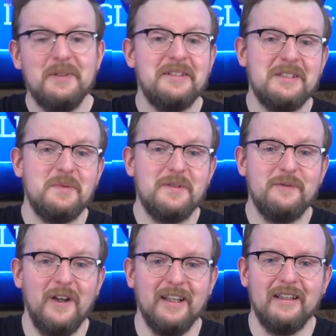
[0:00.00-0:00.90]
But this was
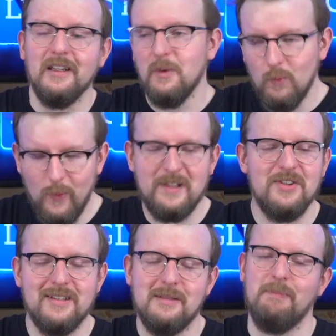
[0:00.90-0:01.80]
fun, which
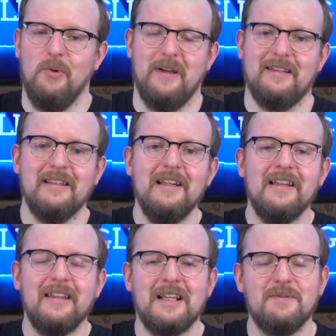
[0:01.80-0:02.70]
is the point.
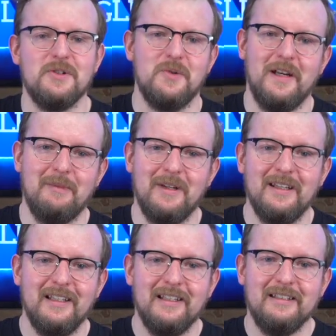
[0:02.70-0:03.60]
Thanks for joining
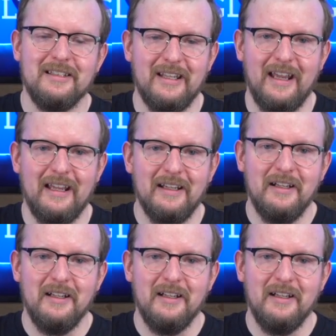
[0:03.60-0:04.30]
me today.